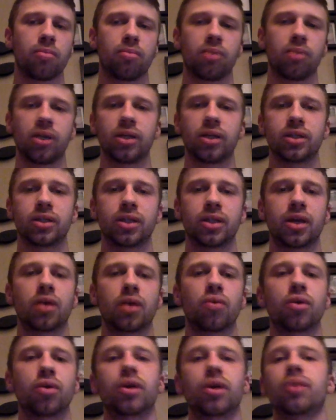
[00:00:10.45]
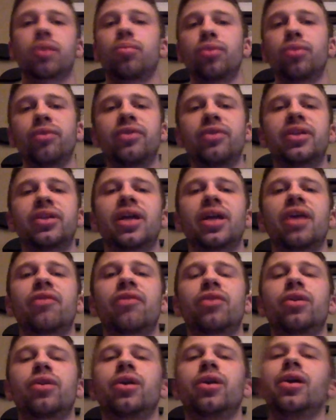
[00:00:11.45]
place that I work, Movie
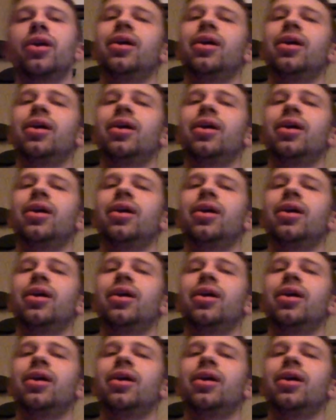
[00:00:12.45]
Tavern,